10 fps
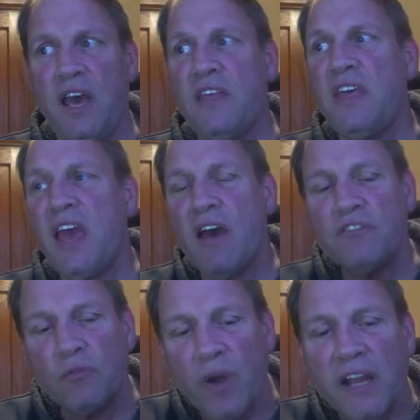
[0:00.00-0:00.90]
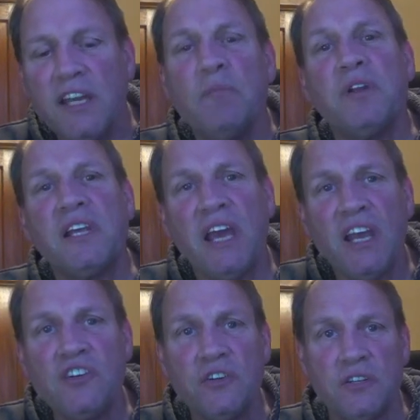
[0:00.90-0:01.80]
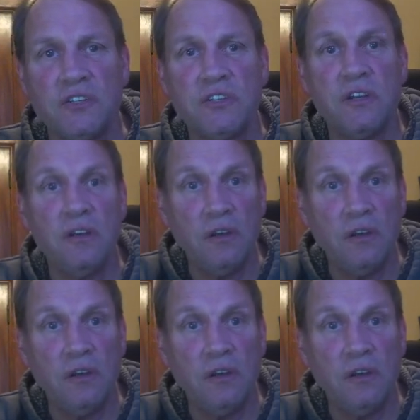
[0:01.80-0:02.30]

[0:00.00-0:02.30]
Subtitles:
and they have direct implications